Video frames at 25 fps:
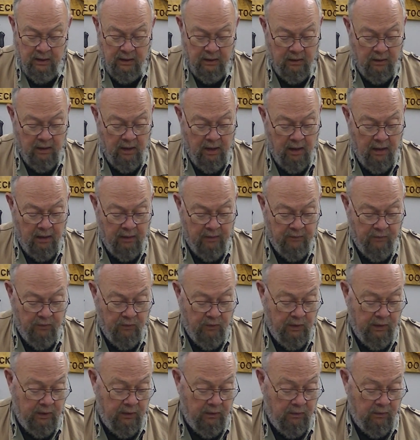olive
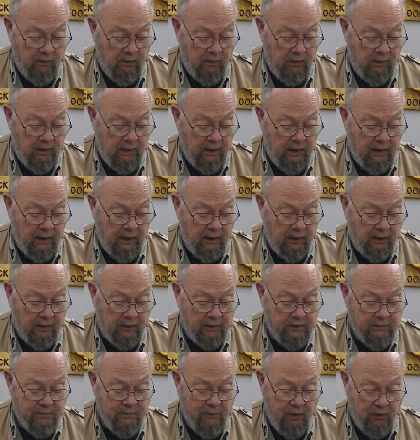oil, and a
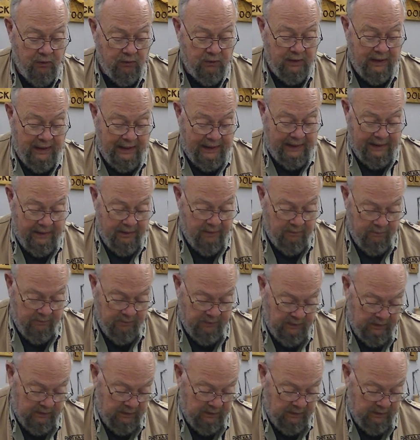smoked ham,